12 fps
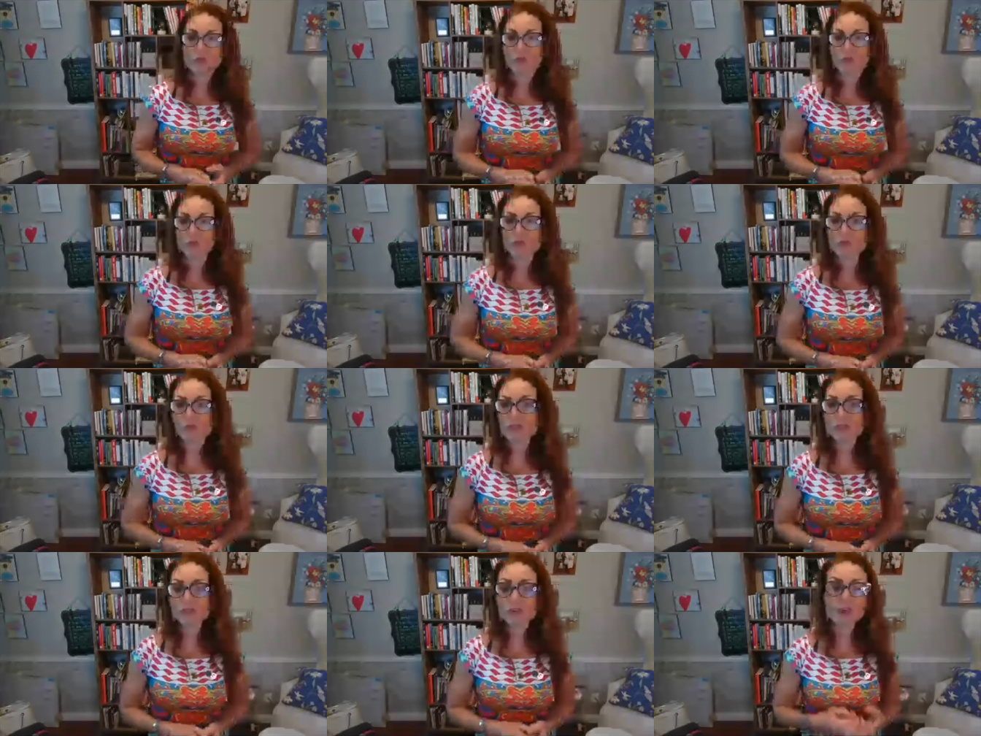I'm a world
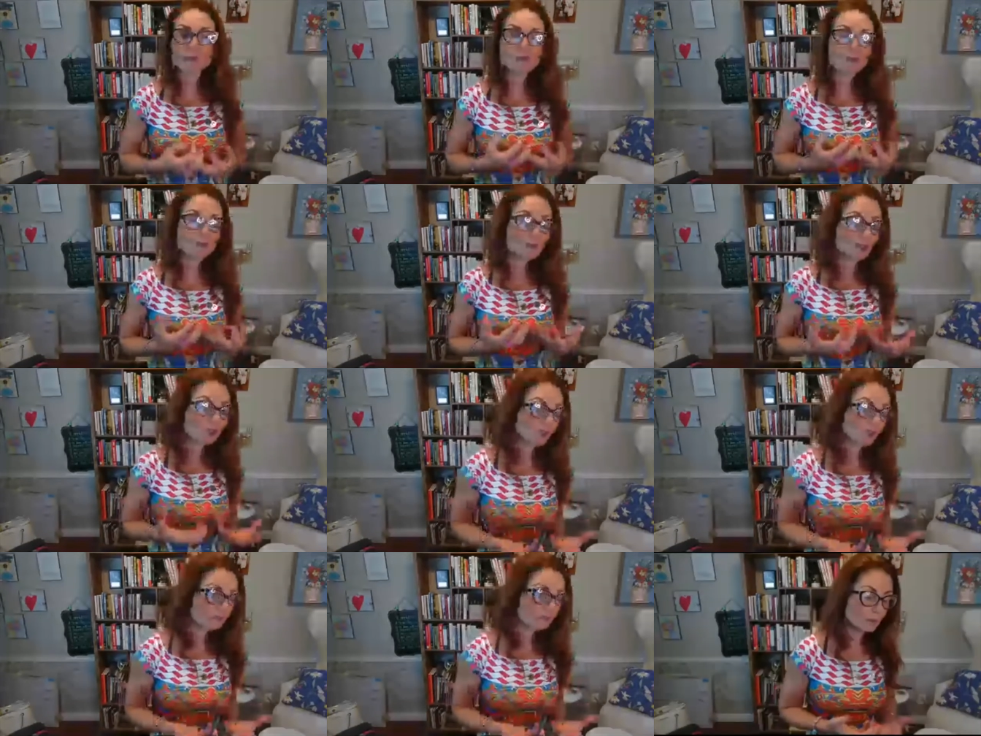team leader,
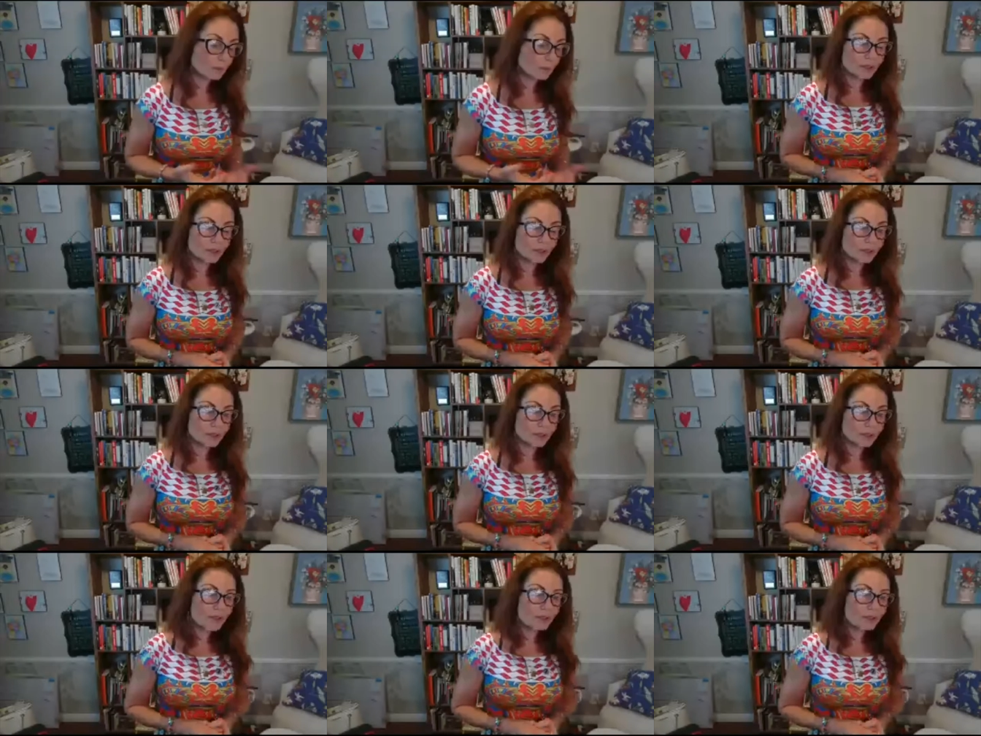absolutely love the products.
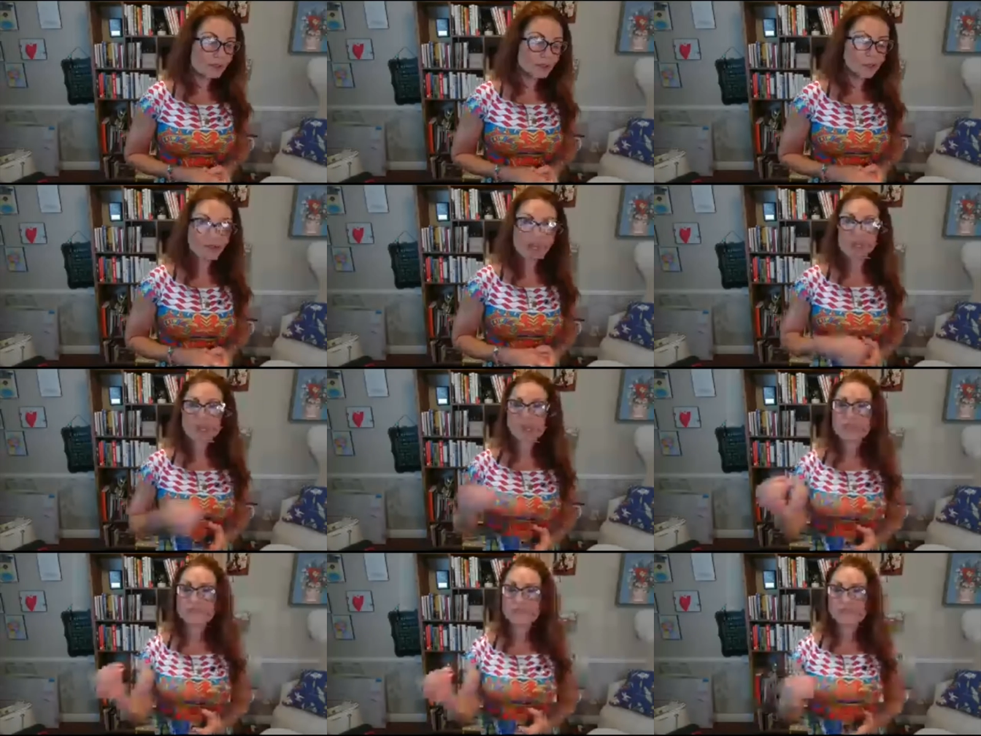And I
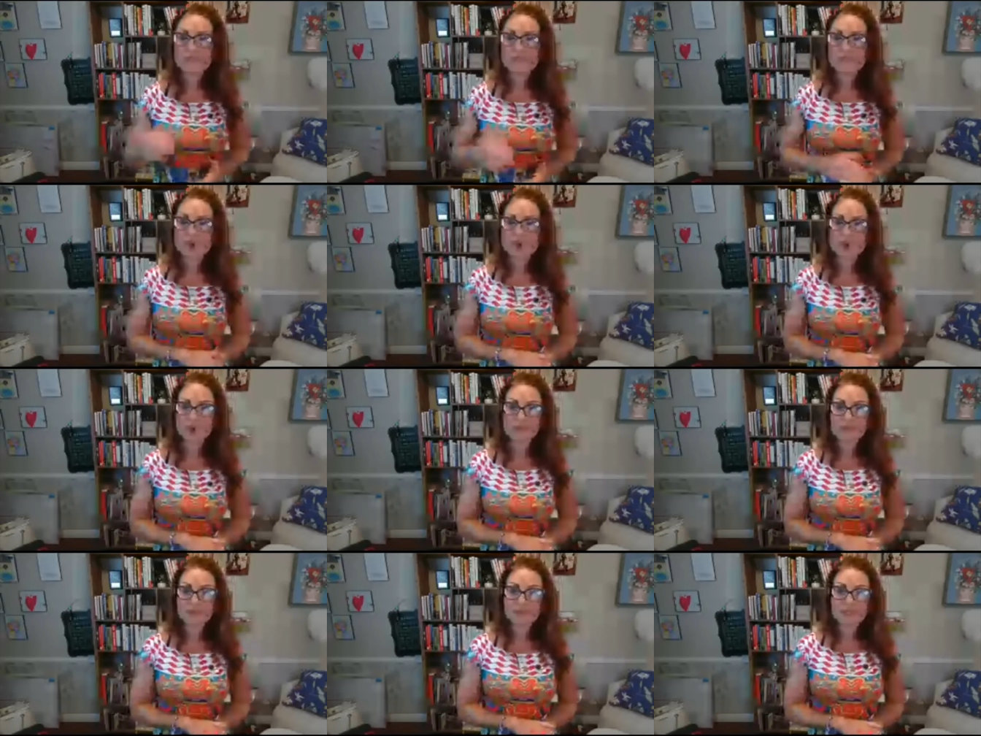started very
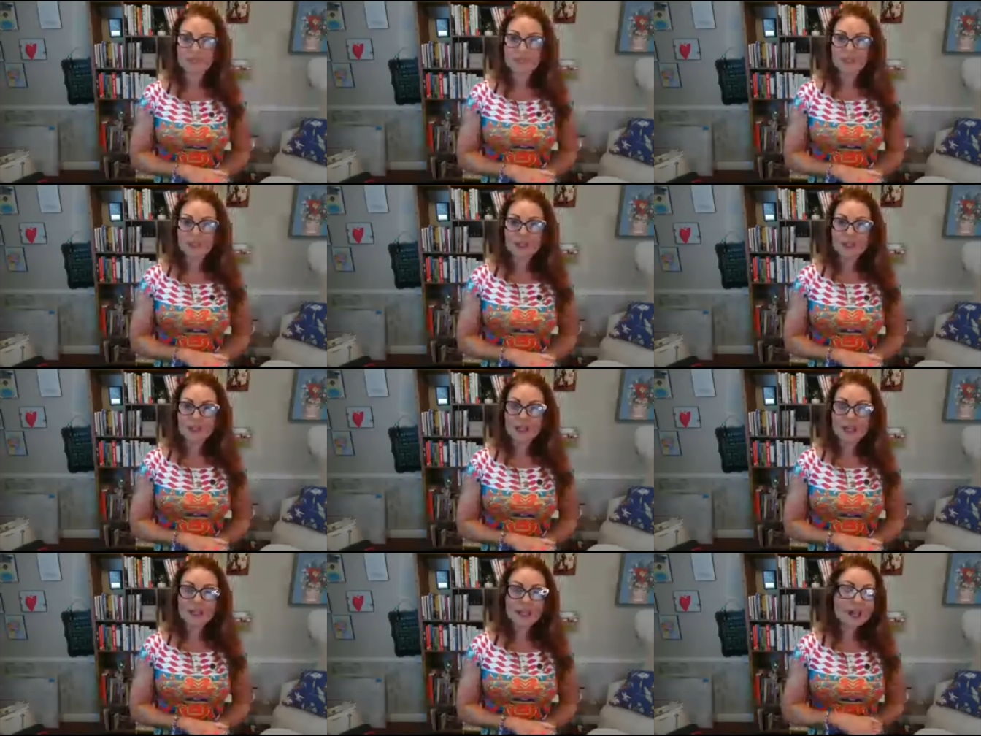small.
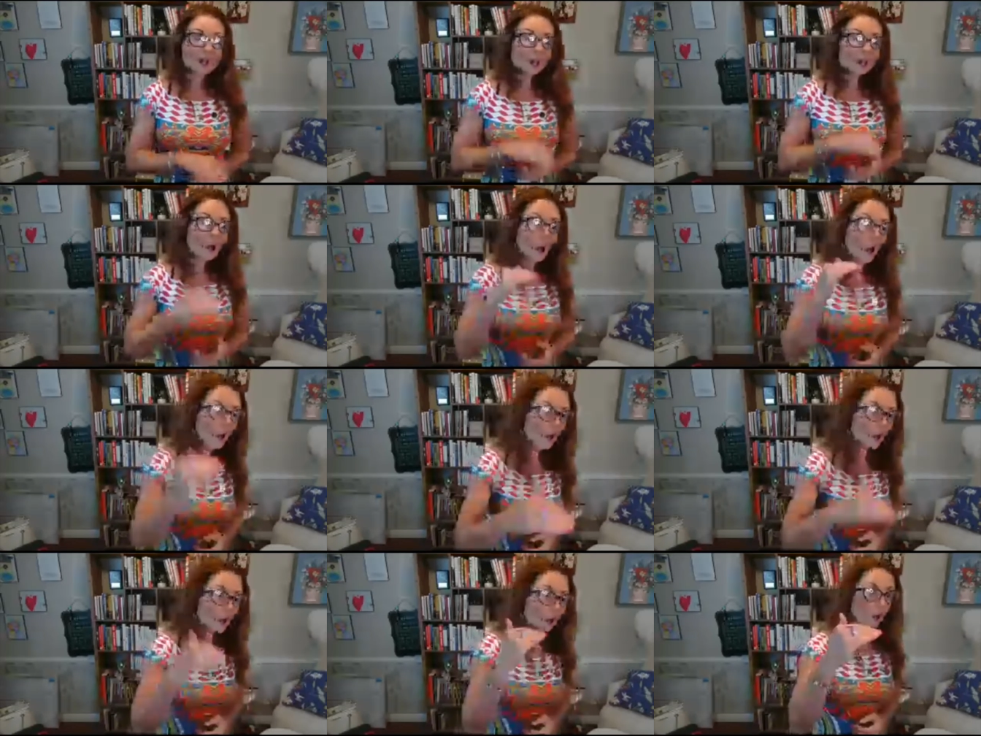And I
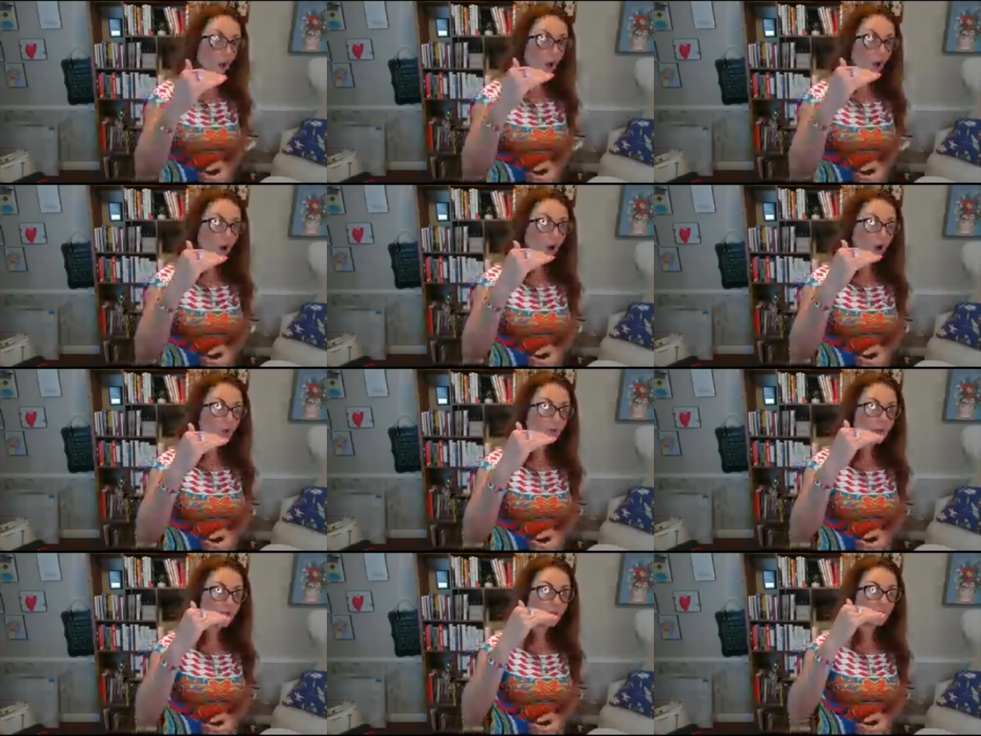over,
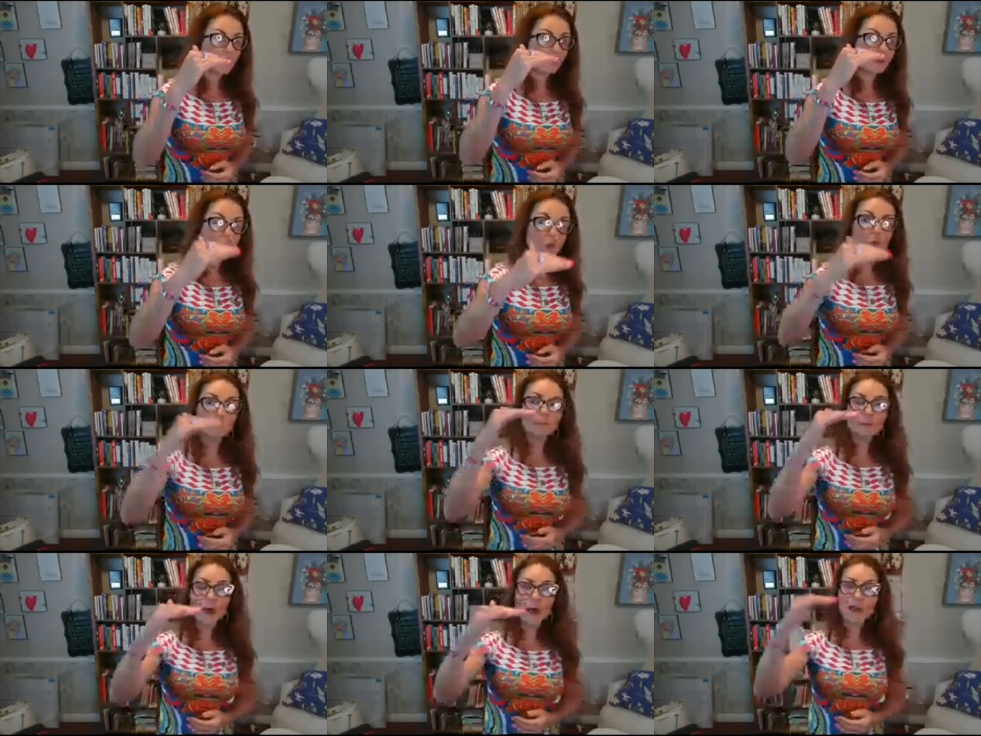uh,
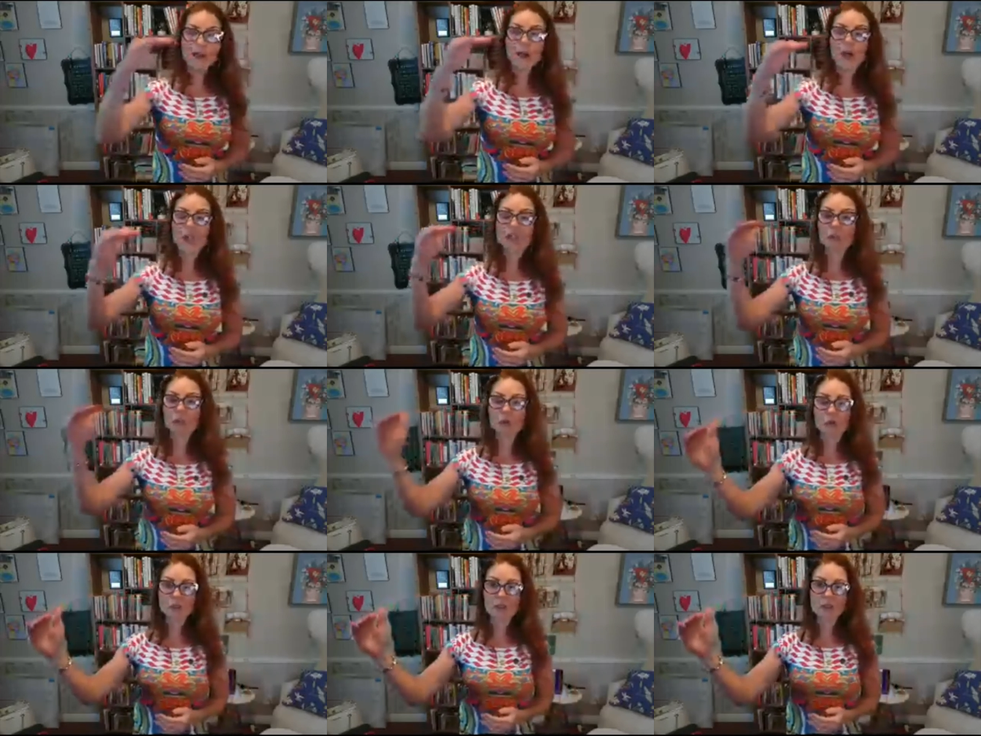through my hard
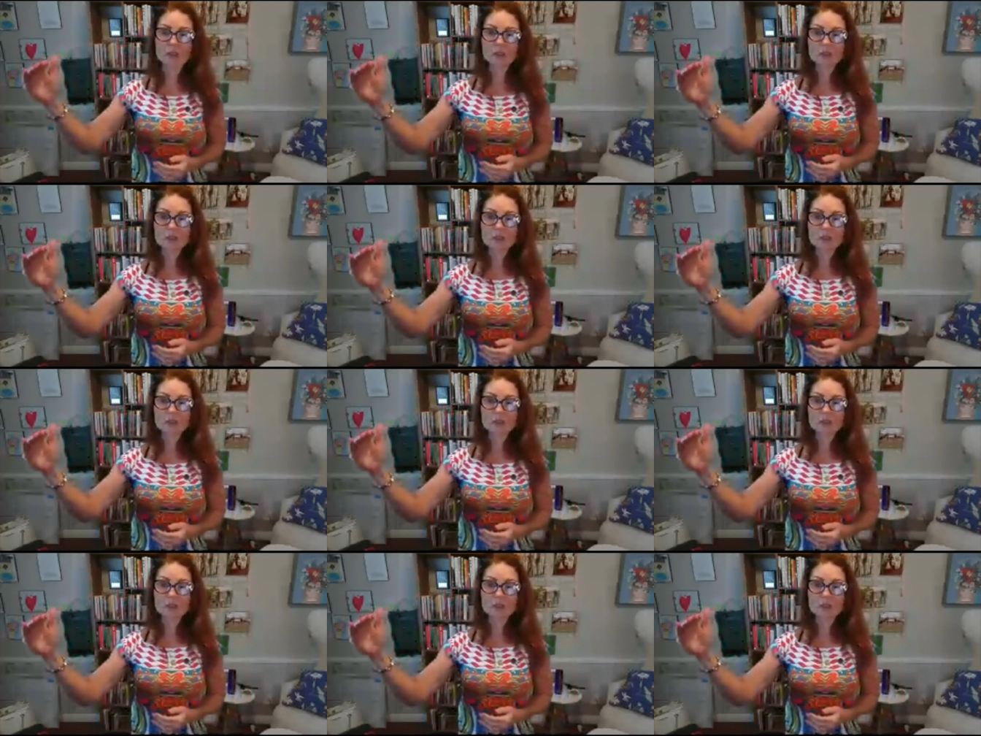work,